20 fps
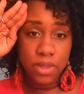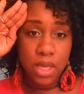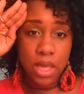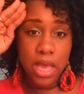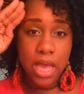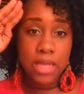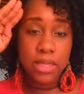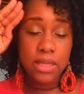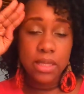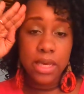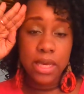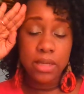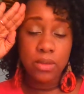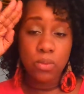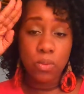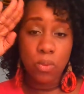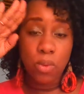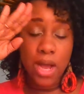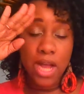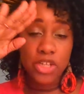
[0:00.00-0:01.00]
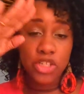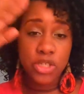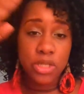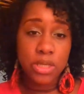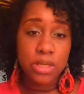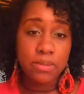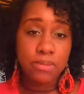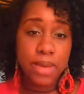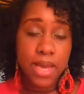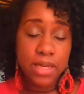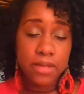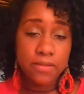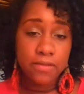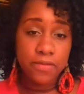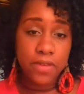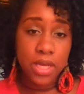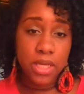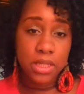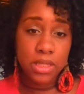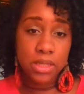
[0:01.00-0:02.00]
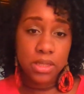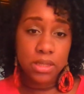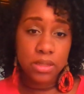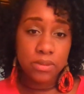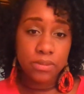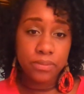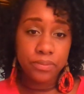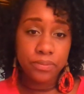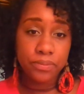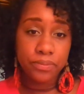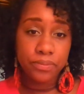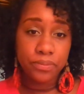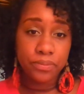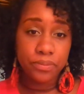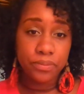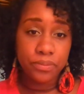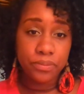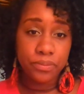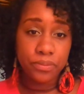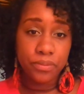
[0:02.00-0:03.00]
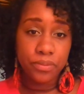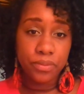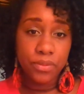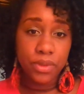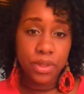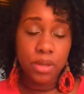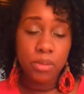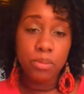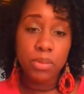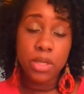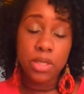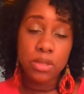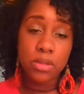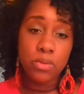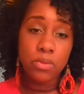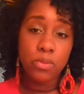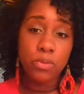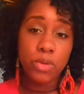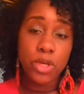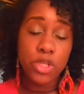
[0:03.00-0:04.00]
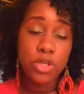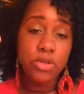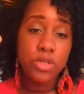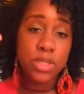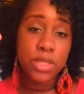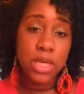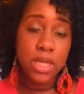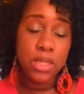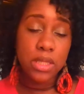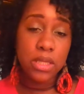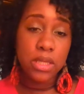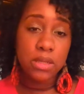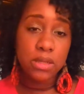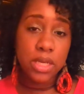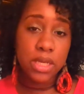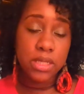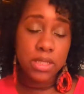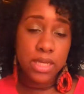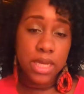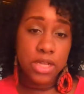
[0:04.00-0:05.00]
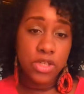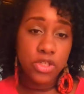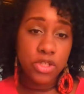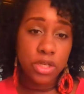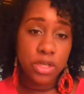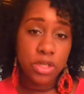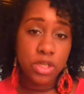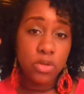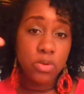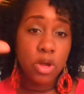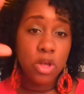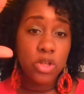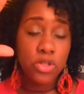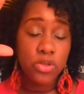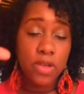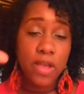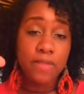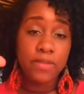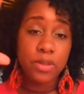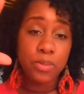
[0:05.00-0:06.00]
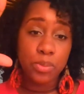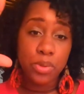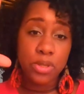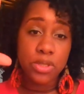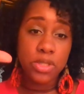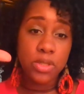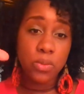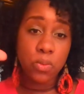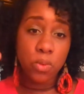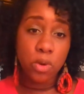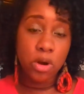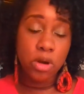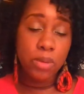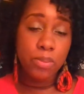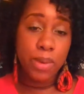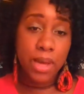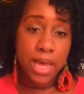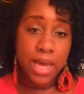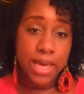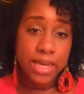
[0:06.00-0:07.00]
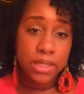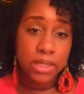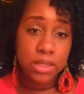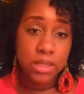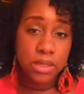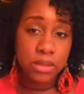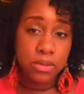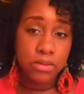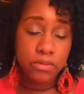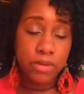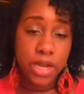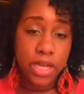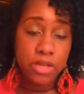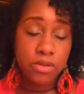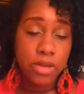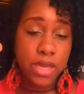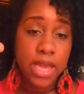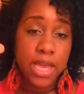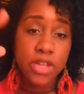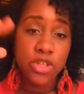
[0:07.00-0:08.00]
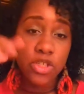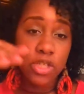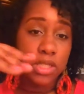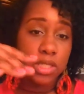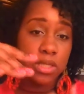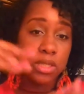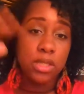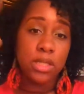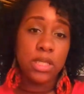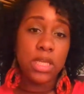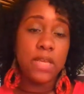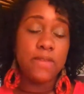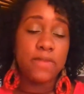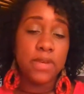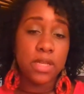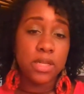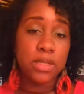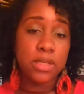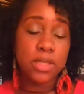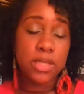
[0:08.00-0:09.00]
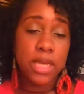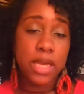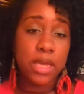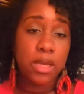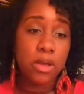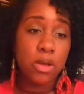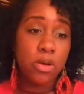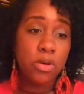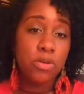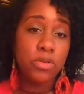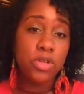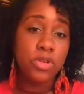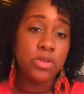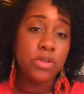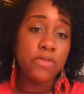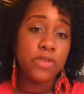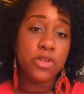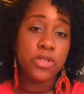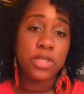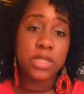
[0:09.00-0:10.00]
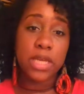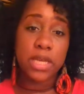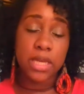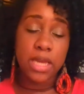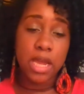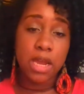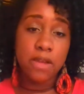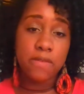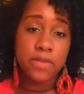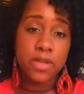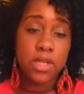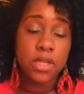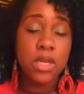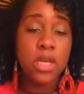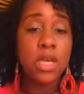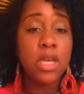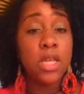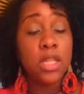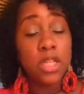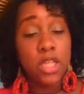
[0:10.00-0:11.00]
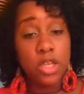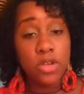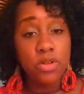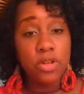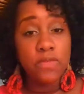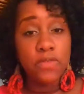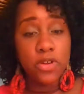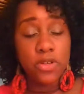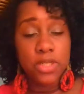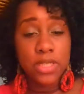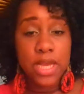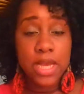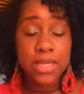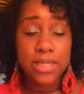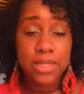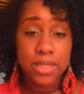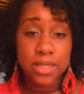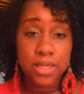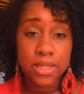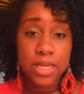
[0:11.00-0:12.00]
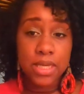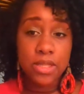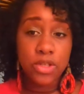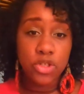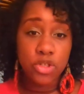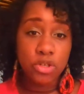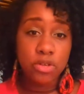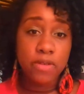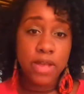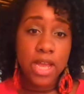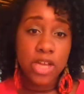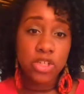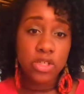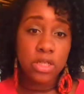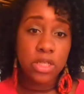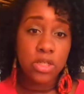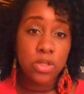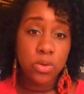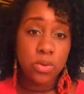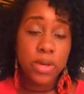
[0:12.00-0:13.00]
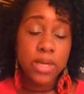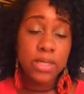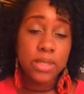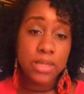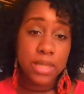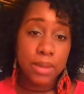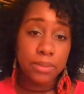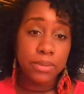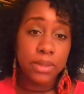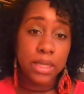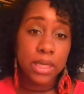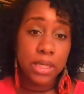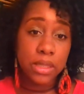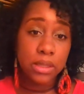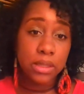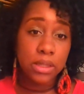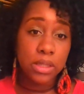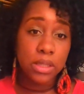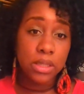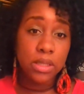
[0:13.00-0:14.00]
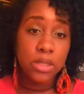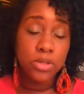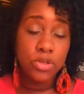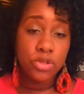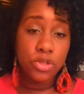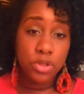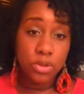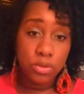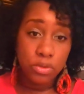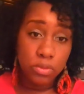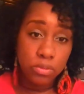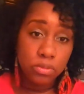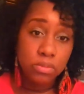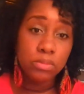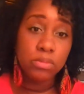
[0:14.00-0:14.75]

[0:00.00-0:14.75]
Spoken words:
and then watching it manifest. But when you set the intention, you also have to put some work behind it, right? You can't just leave it and say, oh, universe, take care of it. The universe has to see that you're actually doing something to